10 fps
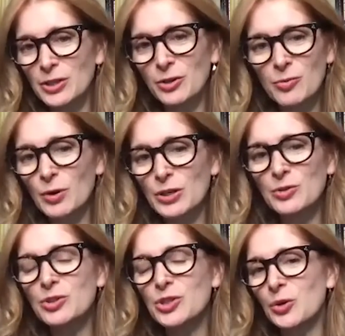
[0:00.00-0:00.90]
you're, yeah. when
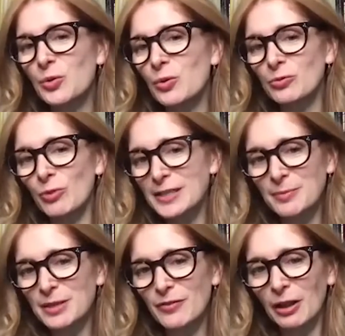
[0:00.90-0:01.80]
you do
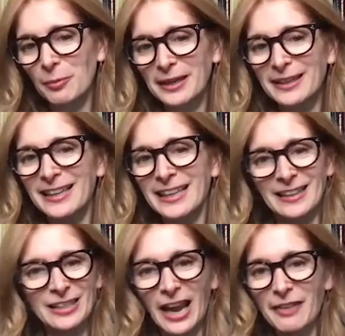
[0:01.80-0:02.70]
recipe development,
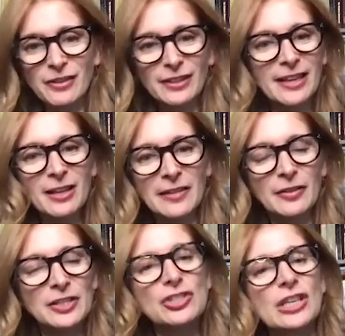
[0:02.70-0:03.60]
like I feel like
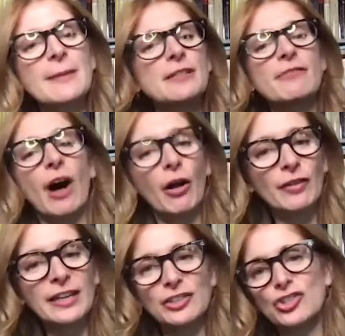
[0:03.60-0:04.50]
the dish keeps
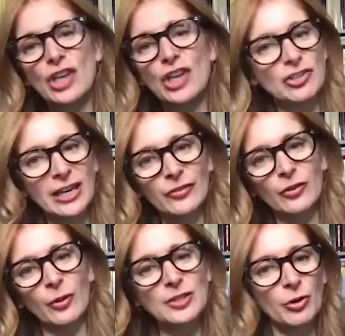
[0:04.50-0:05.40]
evolving and changing. Right.
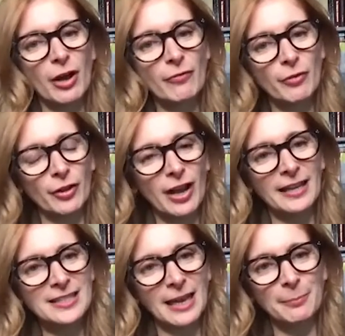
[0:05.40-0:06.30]
So I start off right. with a
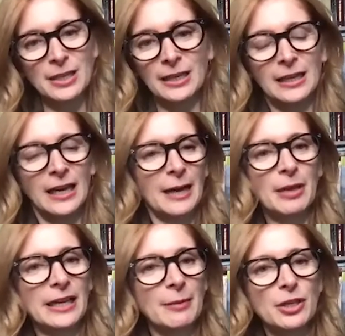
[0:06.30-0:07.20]
concept. I'm
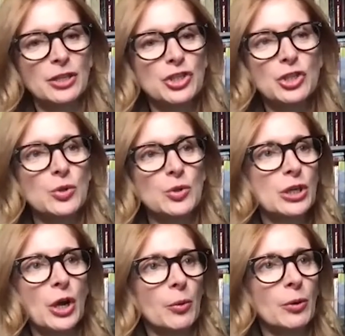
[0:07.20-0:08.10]
like, yeah. I'm going to do, you
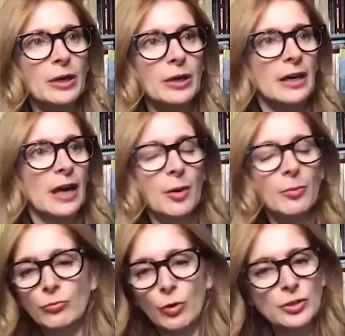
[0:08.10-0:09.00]
know,
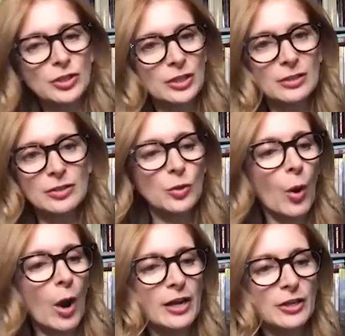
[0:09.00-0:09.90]
um, roasted
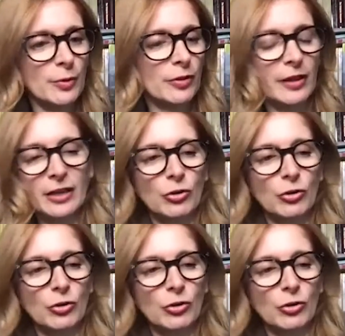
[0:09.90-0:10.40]
squash with like